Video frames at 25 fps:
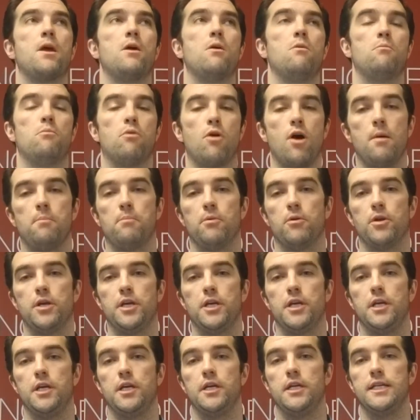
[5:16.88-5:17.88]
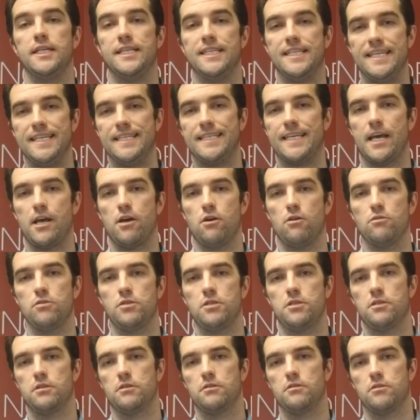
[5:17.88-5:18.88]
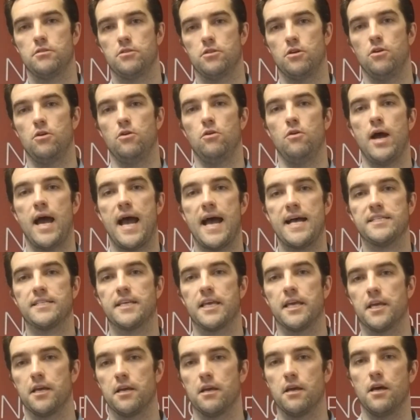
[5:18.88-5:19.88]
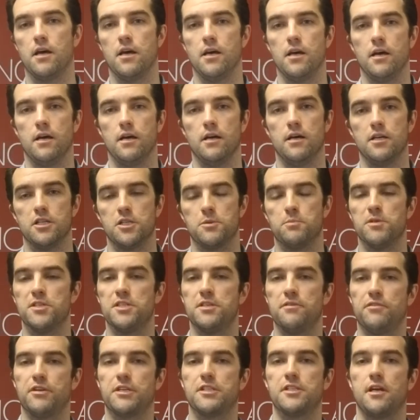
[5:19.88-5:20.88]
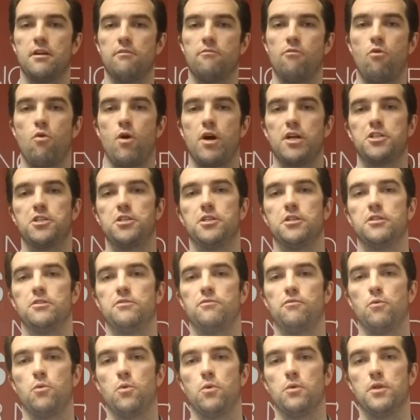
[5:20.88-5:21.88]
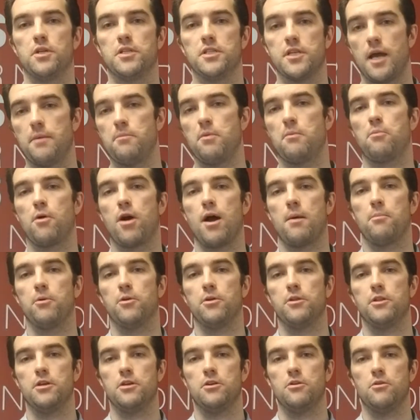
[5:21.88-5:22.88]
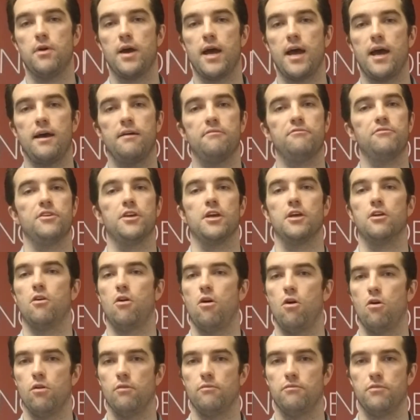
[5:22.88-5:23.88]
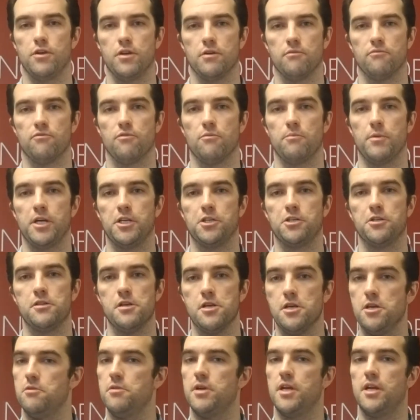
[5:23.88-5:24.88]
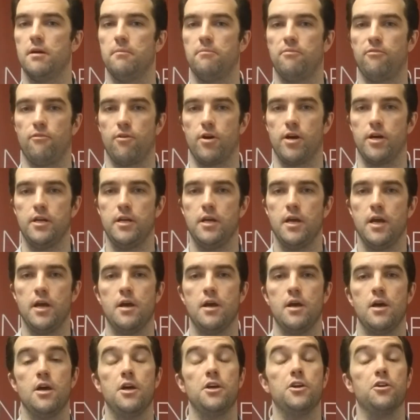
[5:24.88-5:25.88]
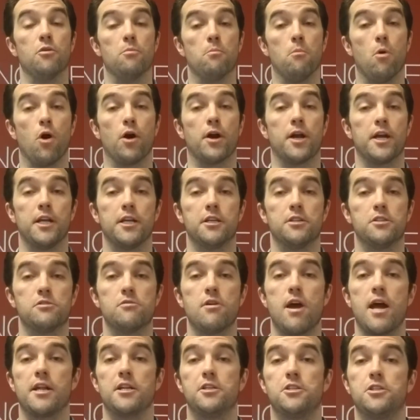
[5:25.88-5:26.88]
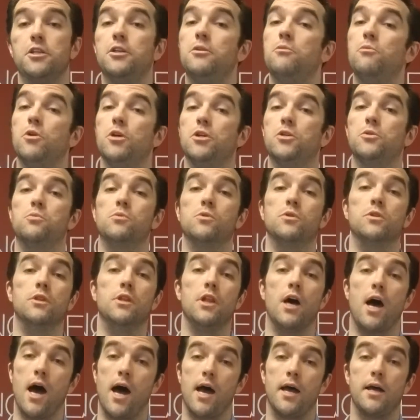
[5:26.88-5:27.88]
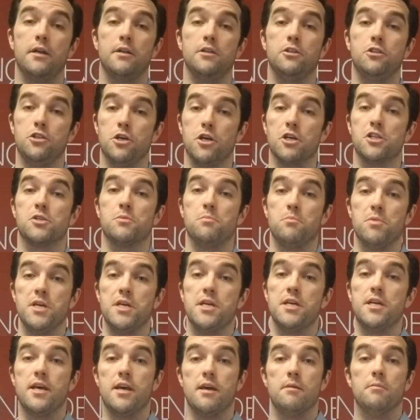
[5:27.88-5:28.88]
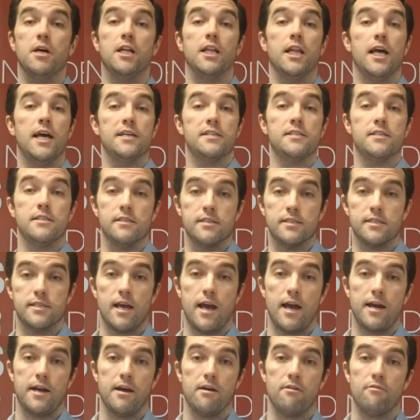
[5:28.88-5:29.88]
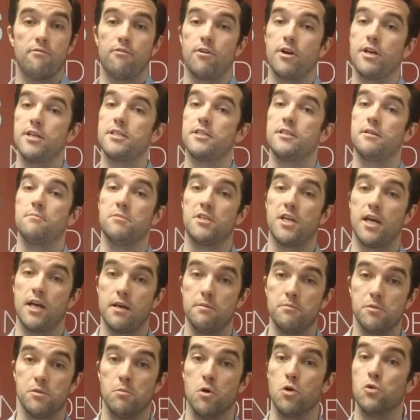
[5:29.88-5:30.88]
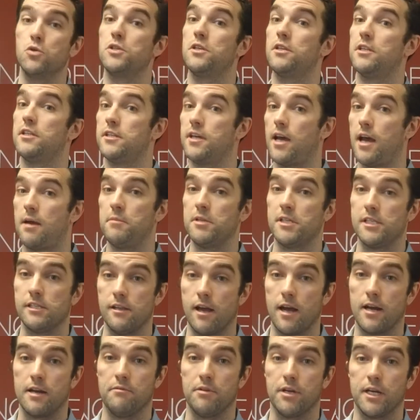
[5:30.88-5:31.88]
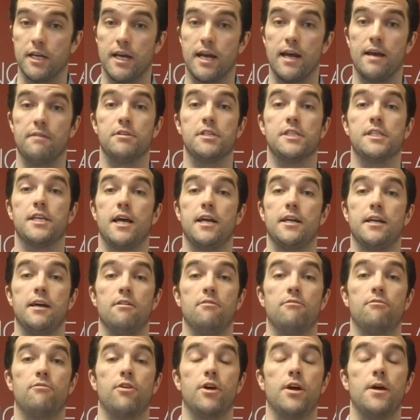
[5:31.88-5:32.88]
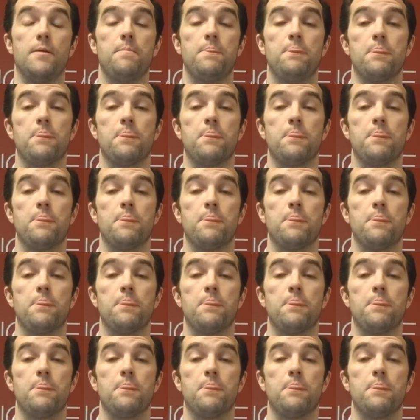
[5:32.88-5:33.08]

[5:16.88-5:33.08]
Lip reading: property details, so asking a specific set of questions for the type of property that you have to get all of the information that you need up front. Your marketing strategy, which will not just be MLS and sign out front. Sometimes, most of the time, it's not even going to have a sign out front.